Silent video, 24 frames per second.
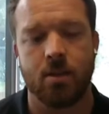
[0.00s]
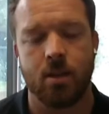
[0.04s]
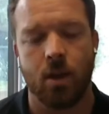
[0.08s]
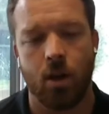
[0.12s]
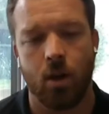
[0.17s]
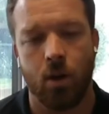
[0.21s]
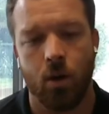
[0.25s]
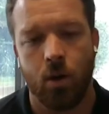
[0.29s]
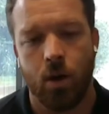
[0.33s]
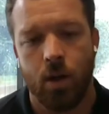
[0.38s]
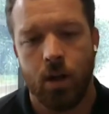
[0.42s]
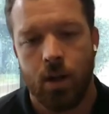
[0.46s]

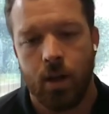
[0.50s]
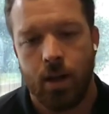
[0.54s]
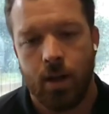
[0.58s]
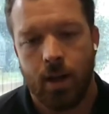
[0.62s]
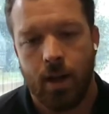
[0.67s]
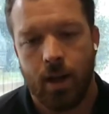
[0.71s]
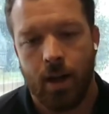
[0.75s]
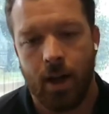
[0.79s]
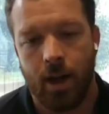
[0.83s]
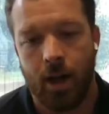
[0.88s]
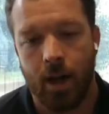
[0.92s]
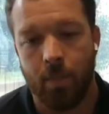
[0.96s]
So
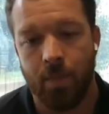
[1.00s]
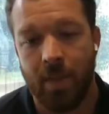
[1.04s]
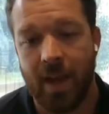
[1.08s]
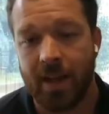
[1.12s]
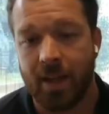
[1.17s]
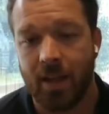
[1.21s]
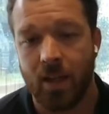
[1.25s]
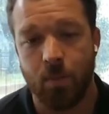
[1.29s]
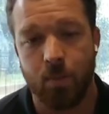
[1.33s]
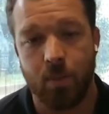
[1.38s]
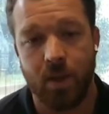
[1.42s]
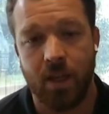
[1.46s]
um,
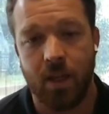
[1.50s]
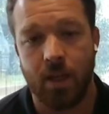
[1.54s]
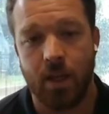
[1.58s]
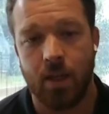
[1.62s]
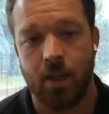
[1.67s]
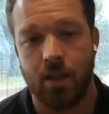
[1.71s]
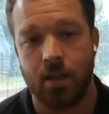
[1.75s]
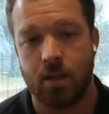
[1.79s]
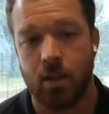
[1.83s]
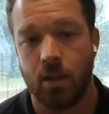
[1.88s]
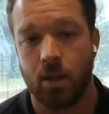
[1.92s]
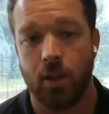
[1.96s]
that can
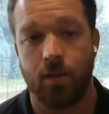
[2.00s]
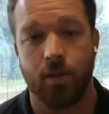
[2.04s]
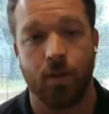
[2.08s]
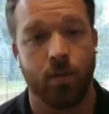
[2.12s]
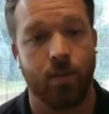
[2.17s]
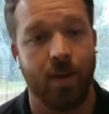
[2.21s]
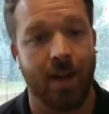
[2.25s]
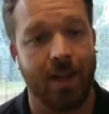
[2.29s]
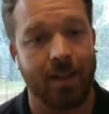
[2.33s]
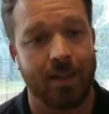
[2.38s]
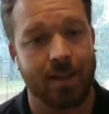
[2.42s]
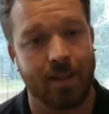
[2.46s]
be
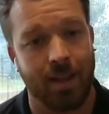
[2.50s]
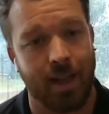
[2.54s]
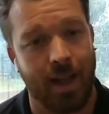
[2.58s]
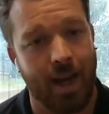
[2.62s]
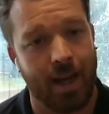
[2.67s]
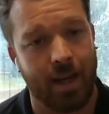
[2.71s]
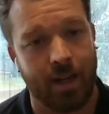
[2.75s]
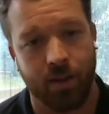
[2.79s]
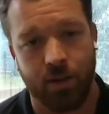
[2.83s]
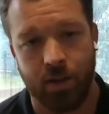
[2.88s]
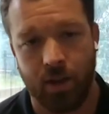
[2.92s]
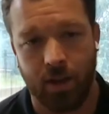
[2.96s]
delivered by
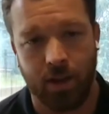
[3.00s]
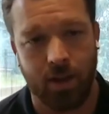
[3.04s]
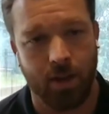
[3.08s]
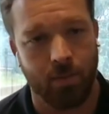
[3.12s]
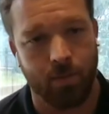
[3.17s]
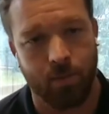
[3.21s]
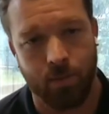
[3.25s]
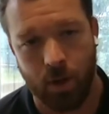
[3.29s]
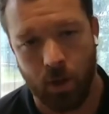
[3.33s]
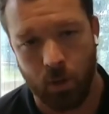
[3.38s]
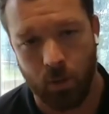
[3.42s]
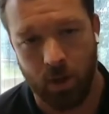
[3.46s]
Slack. I think
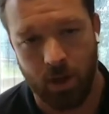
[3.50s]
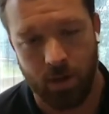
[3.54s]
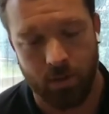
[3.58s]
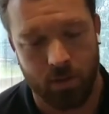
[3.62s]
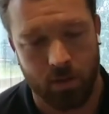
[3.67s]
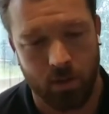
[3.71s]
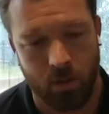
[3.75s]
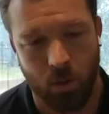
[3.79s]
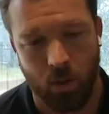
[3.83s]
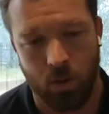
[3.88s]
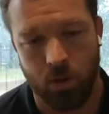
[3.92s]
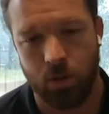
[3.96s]
at
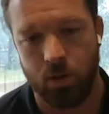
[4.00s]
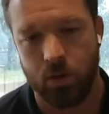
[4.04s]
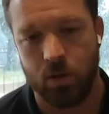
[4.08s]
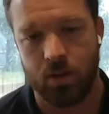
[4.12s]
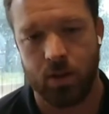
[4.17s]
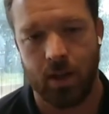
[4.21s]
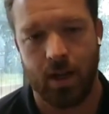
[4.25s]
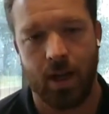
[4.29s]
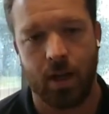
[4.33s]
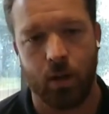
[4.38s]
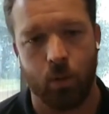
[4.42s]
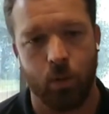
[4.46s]
FreightWaves, you all
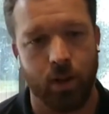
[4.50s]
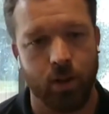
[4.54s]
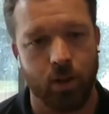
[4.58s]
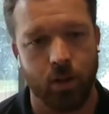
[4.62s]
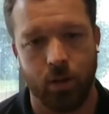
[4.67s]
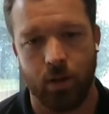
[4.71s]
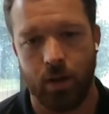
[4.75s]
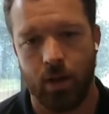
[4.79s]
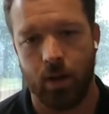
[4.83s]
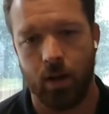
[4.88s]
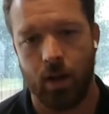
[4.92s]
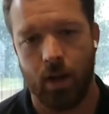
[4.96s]
use Slack. We
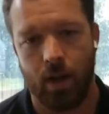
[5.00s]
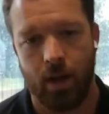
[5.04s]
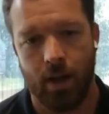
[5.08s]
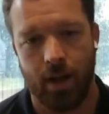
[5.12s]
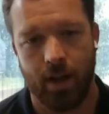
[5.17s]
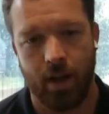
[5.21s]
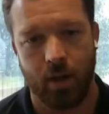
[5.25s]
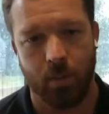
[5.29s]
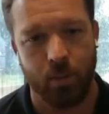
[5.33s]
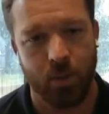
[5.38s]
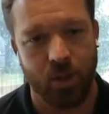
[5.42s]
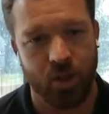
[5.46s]
do it
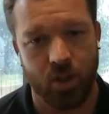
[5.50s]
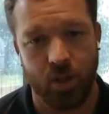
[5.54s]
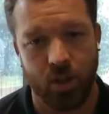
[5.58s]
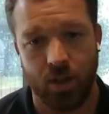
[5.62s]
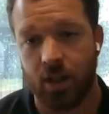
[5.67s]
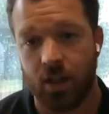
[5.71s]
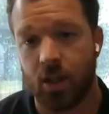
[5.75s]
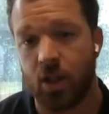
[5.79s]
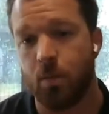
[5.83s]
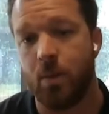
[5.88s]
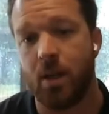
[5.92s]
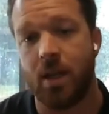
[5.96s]
uh, at
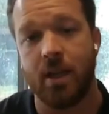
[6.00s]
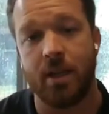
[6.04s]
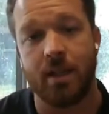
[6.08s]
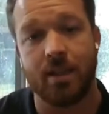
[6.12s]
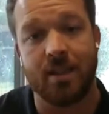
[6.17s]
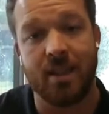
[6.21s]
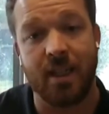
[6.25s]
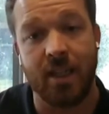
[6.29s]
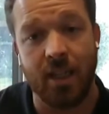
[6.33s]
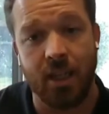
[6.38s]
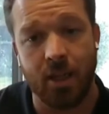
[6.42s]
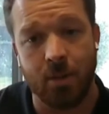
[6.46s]
Ambition. It could be in
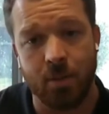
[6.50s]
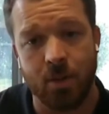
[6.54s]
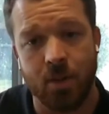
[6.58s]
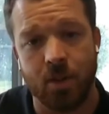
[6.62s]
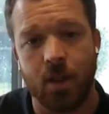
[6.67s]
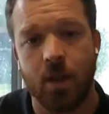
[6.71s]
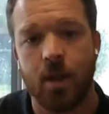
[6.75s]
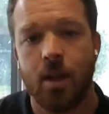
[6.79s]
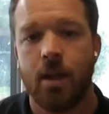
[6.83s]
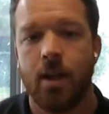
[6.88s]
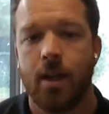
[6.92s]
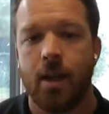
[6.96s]

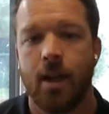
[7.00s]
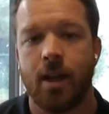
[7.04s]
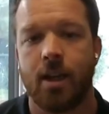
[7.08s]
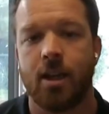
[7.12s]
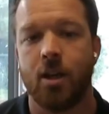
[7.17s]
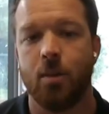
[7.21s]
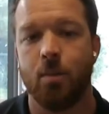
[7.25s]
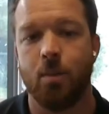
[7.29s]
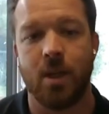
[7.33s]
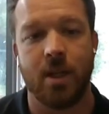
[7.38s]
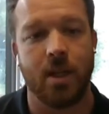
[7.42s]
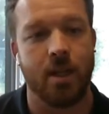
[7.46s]
Teams.
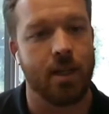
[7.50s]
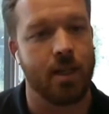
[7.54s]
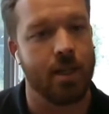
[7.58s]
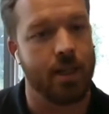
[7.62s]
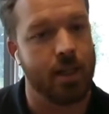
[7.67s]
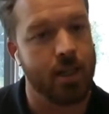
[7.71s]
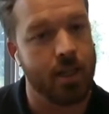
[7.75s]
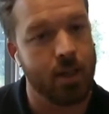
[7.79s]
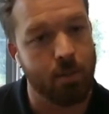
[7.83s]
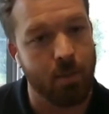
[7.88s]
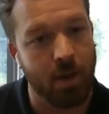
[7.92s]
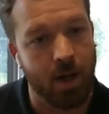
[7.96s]
It could be in
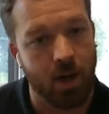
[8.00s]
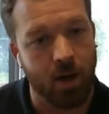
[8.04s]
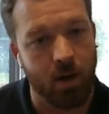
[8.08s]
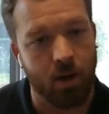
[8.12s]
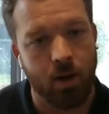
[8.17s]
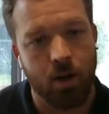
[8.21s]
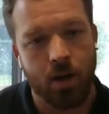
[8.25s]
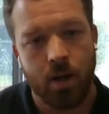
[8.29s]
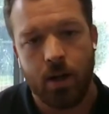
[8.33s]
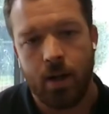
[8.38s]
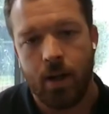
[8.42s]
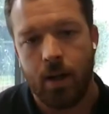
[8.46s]

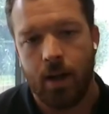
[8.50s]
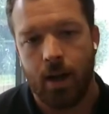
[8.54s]
email.